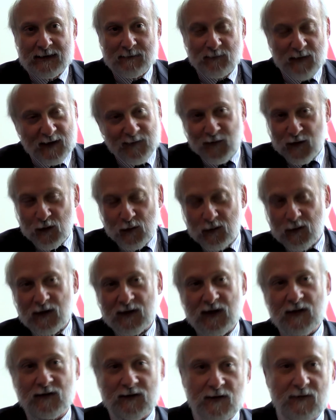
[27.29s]
But if you
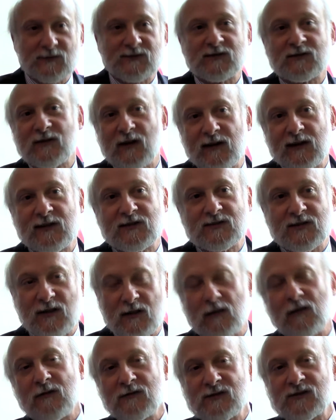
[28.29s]
look at those studies
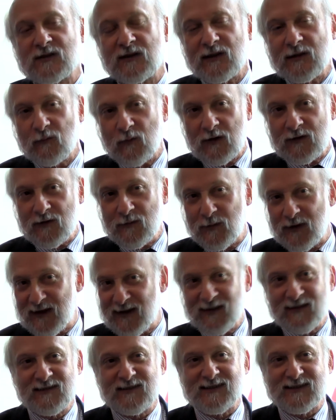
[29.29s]
closely, what you
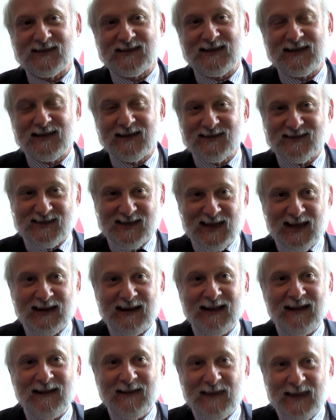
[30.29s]
begin to see is that
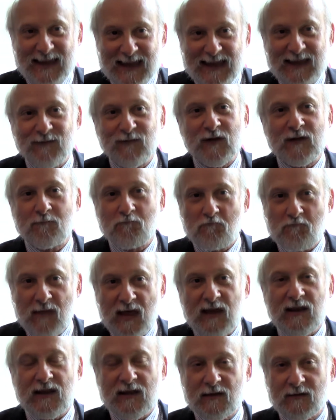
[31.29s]
even
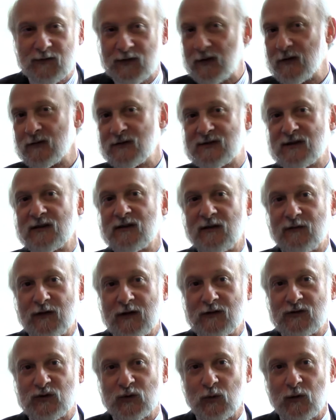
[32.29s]
many of those
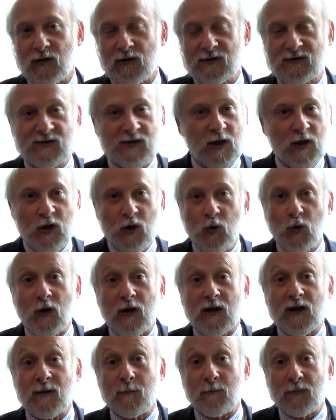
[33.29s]
individuals who
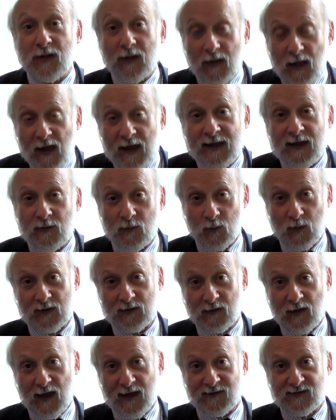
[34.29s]
are compliant
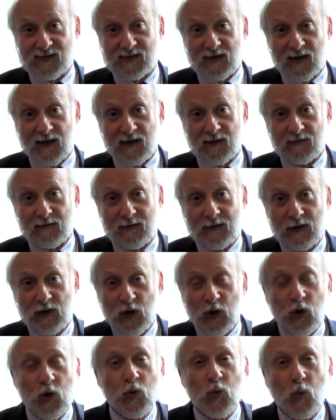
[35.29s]
with lifestyle,
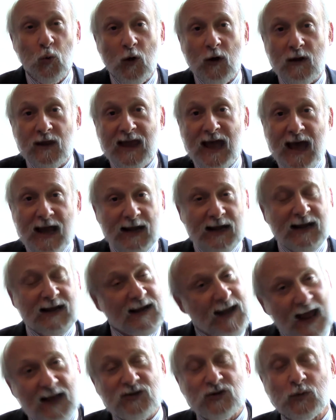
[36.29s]
who work at it
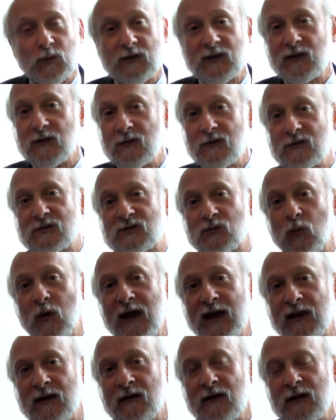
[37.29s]
and actually lose
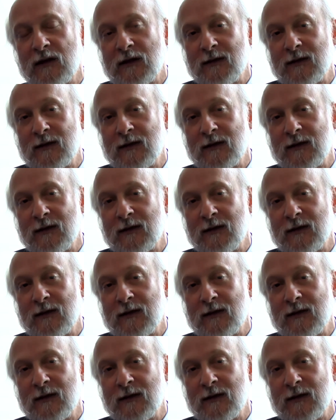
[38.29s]
weight,